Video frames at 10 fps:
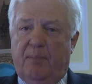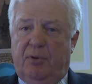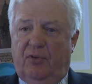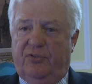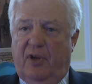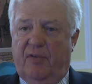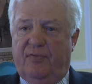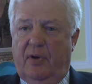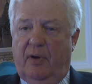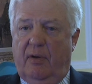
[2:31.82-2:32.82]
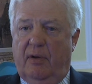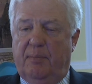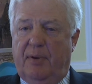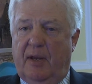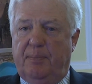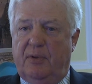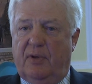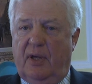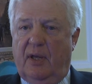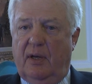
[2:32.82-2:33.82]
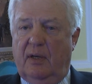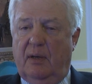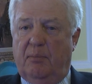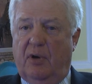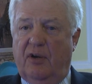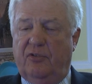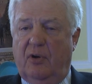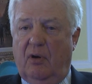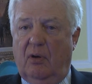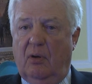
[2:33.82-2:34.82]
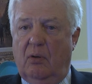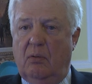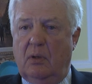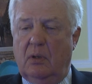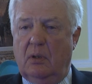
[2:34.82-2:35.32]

Bill Sapphire and Pat Buchanan and Bryce Harlow